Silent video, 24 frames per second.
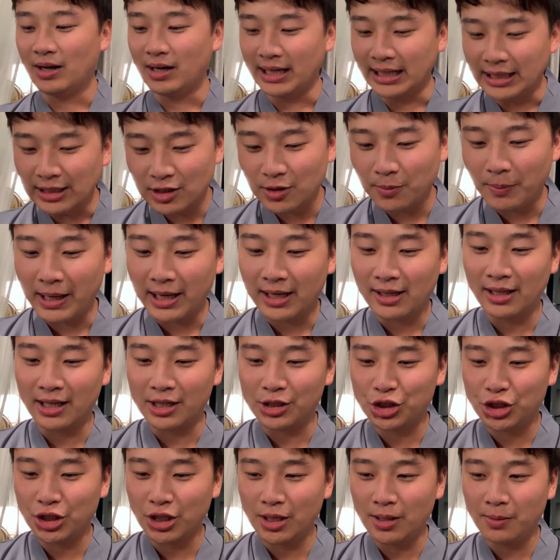into my
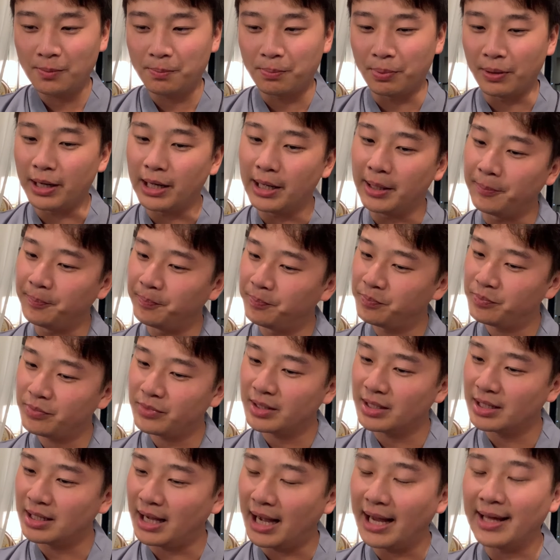collection, but
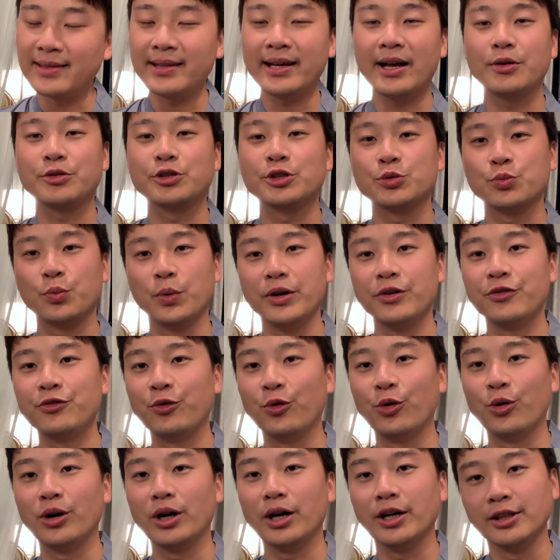I think I'll just wait
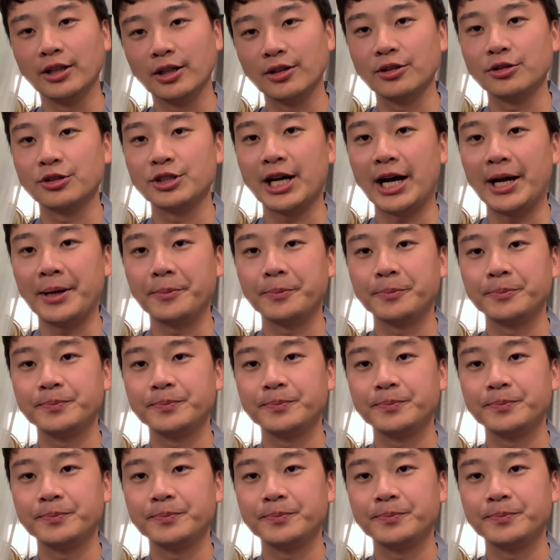for another time.